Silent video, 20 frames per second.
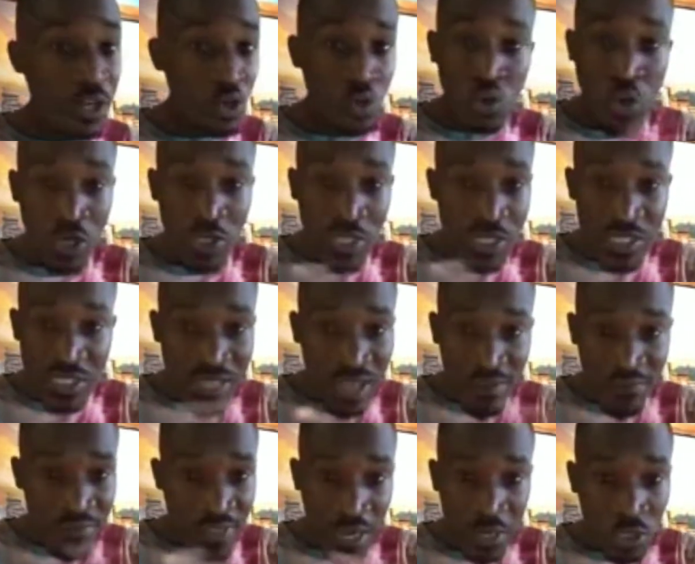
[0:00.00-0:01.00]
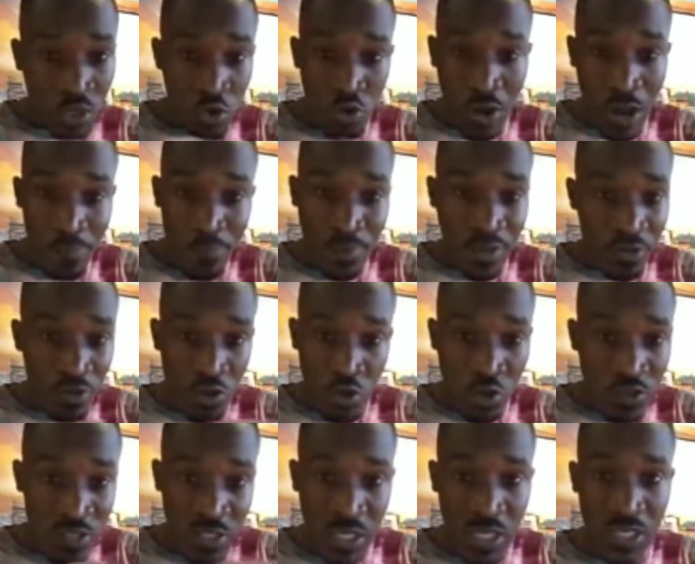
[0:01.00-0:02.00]
they do not deserve that crap
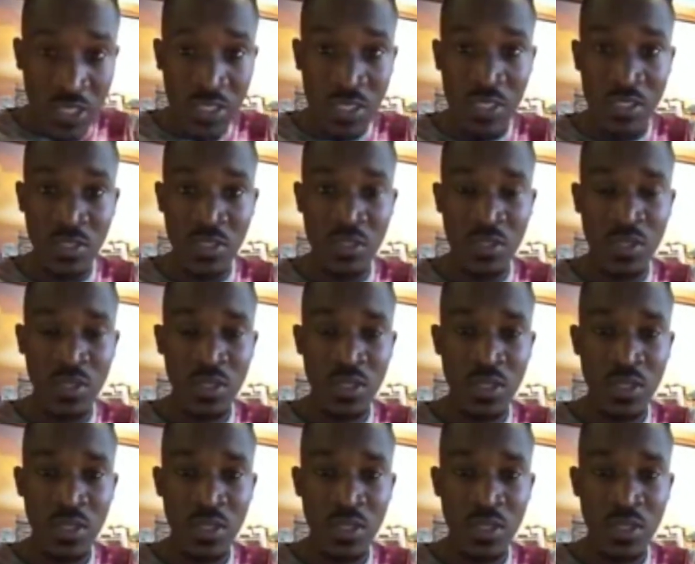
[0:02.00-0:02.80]
and nonsense.